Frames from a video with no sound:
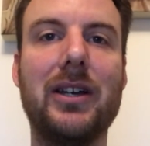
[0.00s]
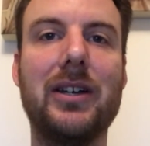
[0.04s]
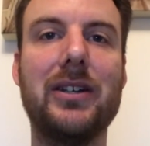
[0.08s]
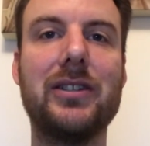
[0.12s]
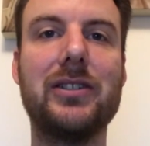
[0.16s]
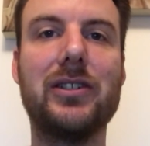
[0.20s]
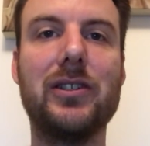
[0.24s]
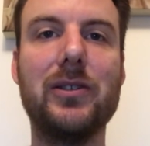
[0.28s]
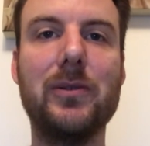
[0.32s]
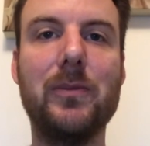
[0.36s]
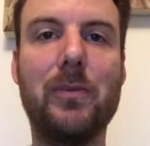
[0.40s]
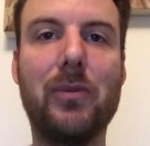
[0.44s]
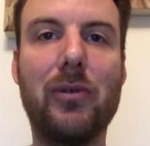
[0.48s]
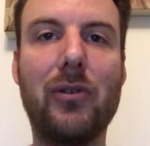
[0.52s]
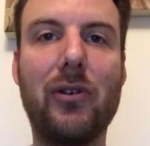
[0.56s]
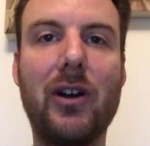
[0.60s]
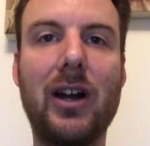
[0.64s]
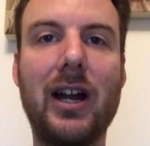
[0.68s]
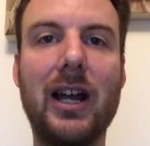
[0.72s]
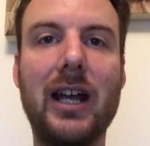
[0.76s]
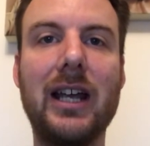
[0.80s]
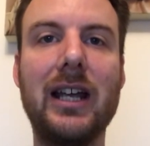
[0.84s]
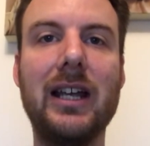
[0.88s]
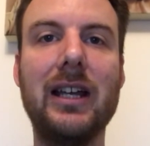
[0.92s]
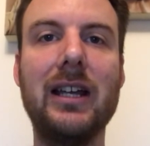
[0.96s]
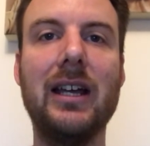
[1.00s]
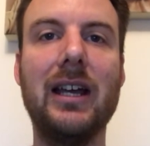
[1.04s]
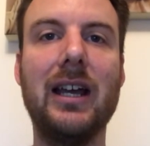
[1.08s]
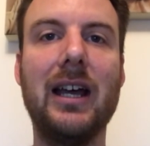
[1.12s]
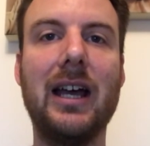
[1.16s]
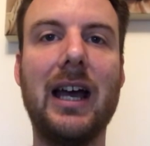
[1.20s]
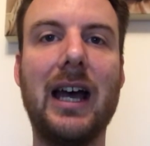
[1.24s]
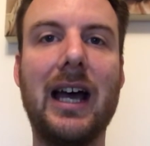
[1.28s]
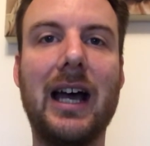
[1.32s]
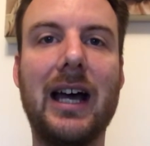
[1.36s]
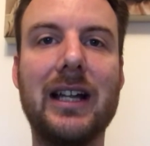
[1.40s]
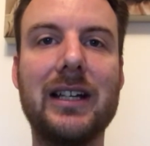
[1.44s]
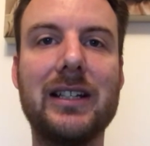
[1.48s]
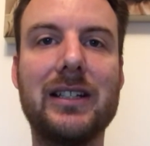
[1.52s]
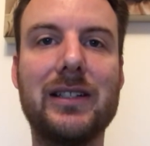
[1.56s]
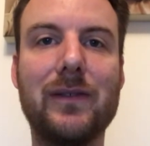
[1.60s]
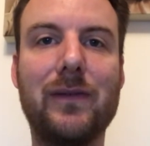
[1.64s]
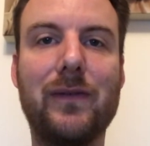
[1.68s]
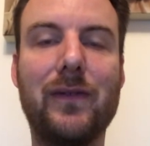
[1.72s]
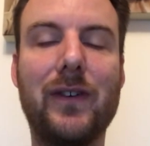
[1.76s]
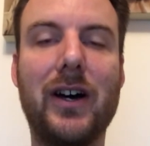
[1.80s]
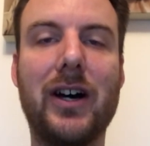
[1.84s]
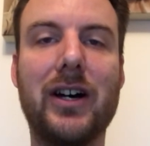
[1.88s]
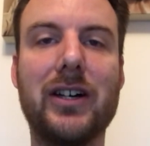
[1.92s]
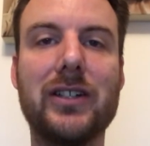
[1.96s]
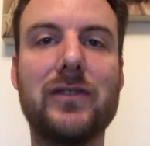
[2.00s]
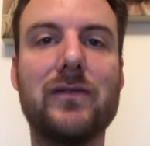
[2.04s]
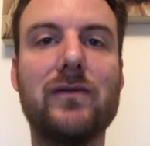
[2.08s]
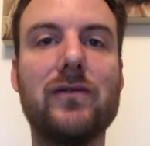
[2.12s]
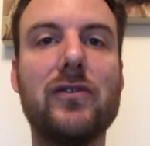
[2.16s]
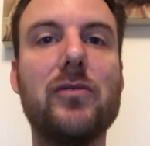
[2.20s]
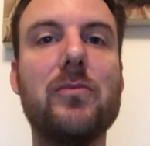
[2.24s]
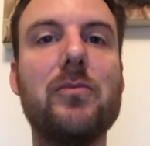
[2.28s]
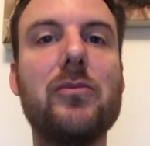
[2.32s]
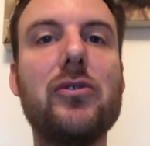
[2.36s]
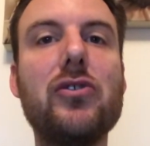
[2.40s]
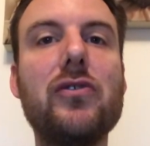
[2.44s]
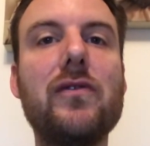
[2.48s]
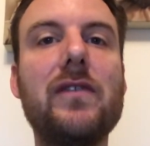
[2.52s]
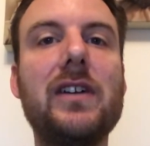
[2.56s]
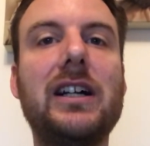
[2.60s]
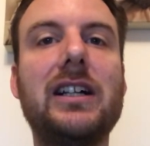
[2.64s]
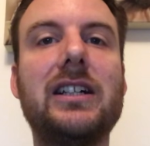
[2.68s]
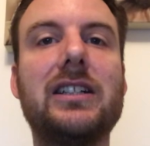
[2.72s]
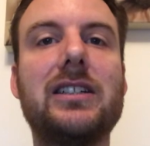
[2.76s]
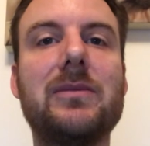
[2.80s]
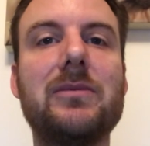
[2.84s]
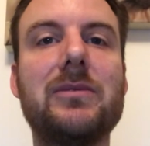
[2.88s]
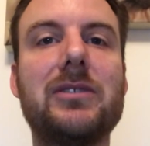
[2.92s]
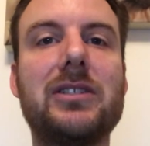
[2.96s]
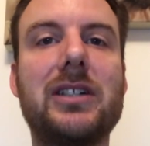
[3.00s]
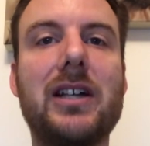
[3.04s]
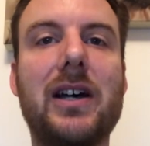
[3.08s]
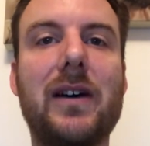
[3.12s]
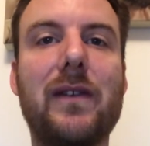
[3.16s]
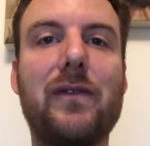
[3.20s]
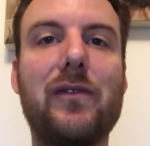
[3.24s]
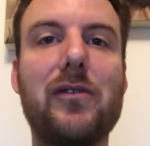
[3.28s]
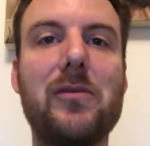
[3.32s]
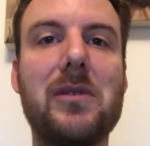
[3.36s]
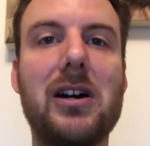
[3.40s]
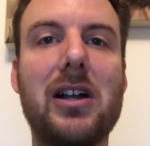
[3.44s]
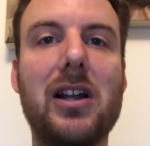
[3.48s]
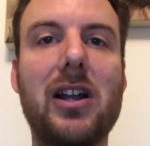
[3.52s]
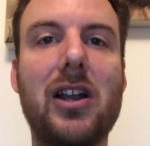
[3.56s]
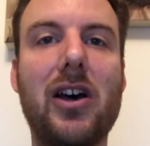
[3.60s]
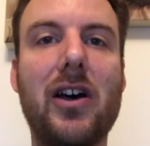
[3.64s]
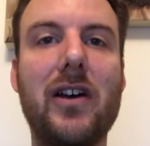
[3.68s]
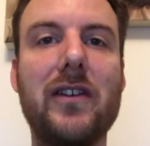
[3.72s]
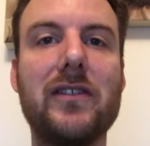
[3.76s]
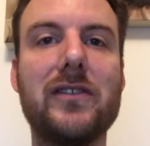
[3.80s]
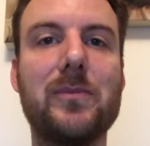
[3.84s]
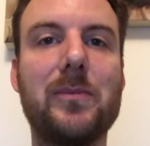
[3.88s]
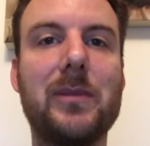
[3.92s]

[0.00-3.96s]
to pray and to fast, removing some stuff from our lives,